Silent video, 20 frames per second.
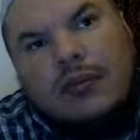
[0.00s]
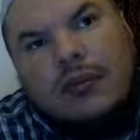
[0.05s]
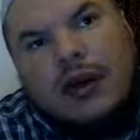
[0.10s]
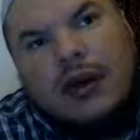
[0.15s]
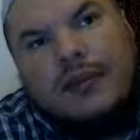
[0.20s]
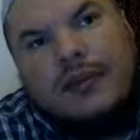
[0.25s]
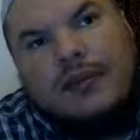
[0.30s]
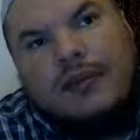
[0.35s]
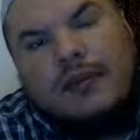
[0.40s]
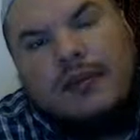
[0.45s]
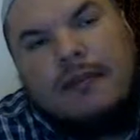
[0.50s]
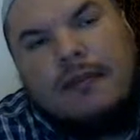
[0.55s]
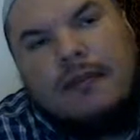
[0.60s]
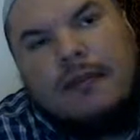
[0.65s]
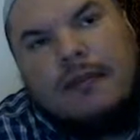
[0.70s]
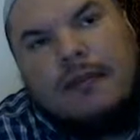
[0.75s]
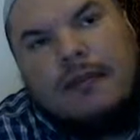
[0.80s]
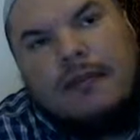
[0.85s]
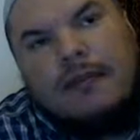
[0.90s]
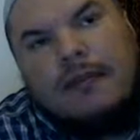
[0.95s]
But
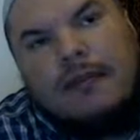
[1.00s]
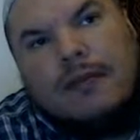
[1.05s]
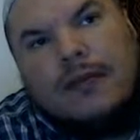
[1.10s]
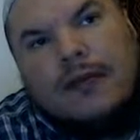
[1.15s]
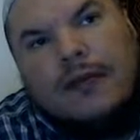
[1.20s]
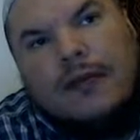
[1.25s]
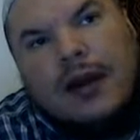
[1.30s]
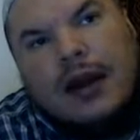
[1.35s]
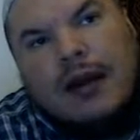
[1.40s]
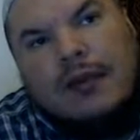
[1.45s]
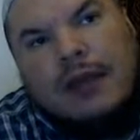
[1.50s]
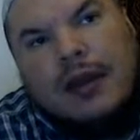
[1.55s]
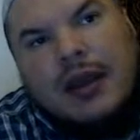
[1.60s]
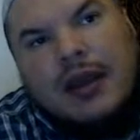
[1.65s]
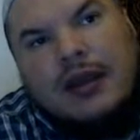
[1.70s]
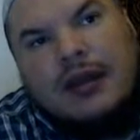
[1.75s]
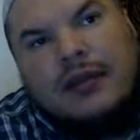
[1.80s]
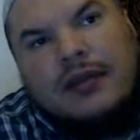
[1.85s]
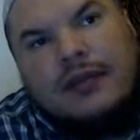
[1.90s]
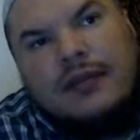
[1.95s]
what I
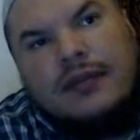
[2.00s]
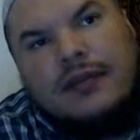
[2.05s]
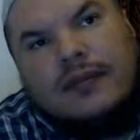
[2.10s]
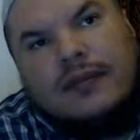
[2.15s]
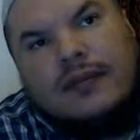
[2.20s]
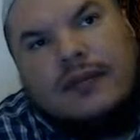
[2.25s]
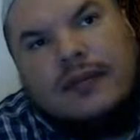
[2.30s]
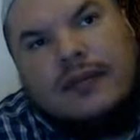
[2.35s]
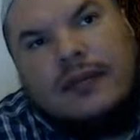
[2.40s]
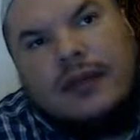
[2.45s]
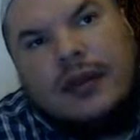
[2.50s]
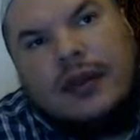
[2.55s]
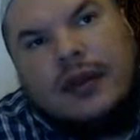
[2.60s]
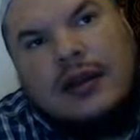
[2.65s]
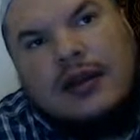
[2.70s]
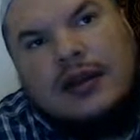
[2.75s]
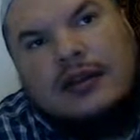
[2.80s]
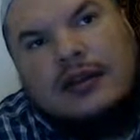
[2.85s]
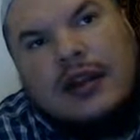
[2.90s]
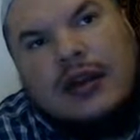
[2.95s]
mean
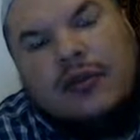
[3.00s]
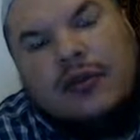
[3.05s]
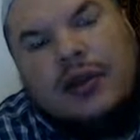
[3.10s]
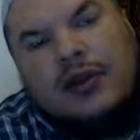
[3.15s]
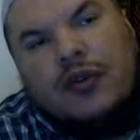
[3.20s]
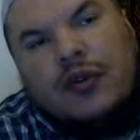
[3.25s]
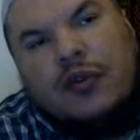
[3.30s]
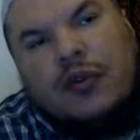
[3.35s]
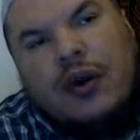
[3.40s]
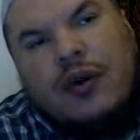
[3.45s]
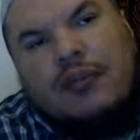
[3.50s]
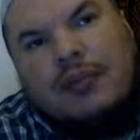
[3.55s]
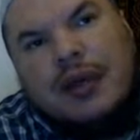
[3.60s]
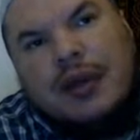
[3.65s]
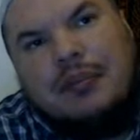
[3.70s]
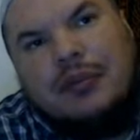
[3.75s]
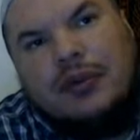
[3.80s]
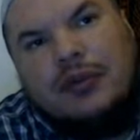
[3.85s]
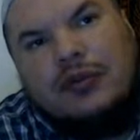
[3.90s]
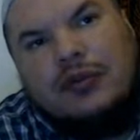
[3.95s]
is that we don't want
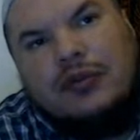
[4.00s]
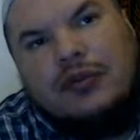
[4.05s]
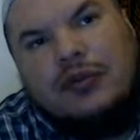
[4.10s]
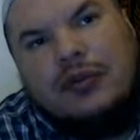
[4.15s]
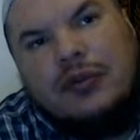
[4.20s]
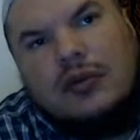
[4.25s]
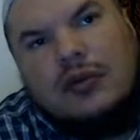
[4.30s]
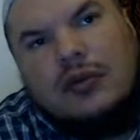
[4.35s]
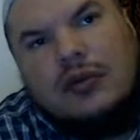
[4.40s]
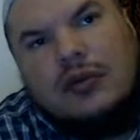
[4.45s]
people to